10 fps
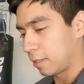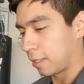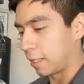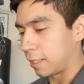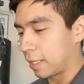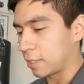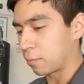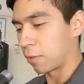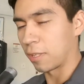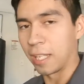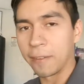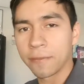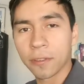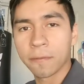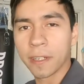that in case one of the
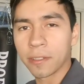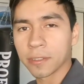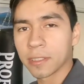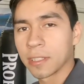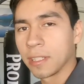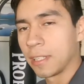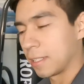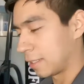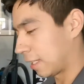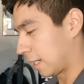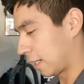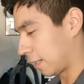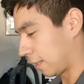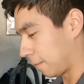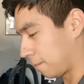lifter fails,
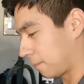that